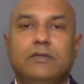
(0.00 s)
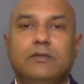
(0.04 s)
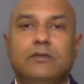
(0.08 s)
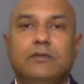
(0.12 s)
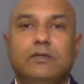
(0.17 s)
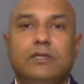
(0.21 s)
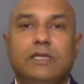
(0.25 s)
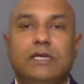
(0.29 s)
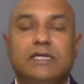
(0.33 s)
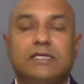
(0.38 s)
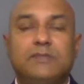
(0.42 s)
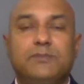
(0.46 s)
So
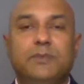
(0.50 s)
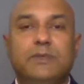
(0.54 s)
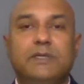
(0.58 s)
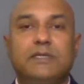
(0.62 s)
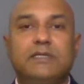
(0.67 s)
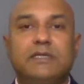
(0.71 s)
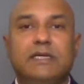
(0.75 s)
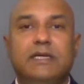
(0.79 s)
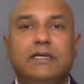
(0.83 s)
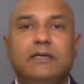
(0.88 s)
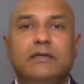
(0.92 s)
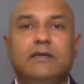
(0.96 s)
the
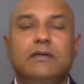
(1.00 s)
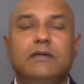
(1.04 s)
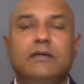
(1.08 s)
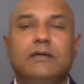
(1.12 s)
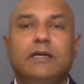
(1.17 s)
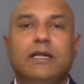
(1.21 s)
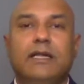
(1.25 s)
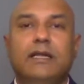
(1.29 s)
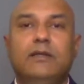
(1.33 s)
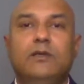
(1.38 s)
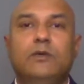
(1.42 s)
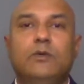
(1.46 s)
experts can
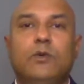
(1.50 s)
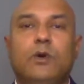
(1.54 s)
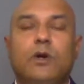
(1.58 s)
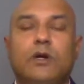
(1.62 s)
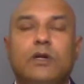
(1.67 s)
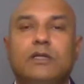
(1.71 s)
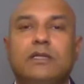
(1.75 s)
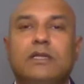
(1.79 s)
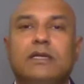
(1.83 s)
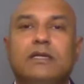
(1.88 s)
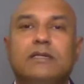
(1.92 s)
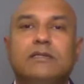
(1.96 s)
tell you what
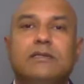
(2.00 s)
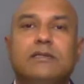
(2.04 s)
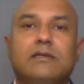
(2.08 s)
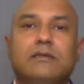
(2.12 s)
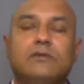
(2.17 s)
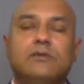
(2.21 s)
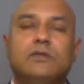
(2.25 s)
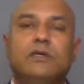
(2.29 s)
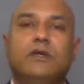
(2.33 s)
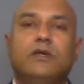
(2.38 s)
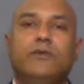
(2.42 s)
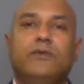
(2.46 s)
are the risks
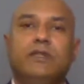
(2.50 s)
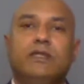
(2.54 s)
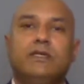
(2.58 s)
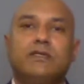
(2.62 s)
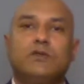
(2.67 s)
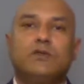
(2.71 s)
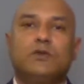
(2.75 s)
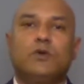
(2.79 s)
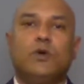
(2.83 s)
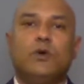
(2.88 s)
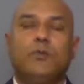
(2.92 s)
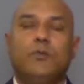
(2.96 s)
associated with the
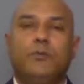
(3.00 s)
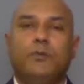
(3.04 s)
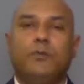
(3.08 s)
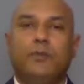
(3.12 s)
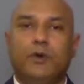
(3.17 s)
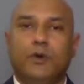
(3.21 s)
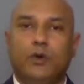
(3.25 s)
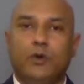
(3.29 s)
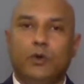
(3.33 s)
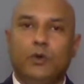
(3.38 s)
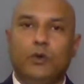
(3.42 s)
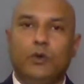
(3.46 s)
scope
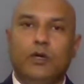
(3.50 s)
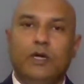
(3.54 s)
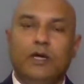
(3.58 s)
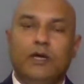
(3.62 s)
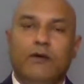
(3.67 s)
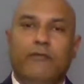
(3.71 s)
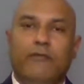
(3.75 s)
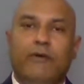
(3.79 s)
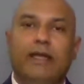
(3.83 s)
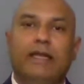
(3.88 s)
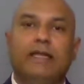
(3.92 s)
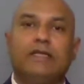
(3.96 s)
to
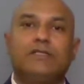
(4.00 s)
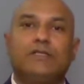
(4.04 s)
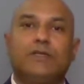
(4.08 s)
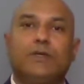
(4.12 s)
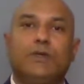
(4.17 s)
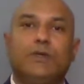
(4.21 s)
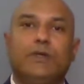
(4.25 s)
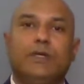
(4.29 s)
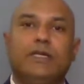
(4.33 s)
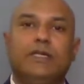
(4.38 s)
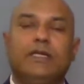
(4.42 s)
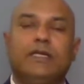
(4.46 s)
while
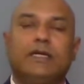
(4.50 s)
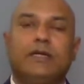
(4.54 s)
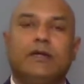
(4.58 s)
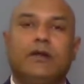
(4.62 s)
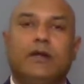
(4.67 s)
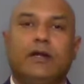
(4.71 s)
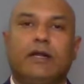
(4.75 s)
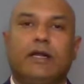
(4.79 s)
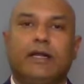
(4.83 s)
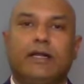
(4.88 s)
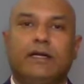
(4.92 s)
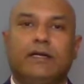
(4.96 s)
executing their
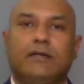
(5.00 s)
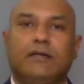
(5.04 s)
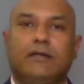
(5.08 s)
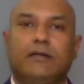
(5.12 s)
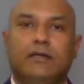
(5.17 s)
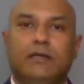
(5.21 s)
contract.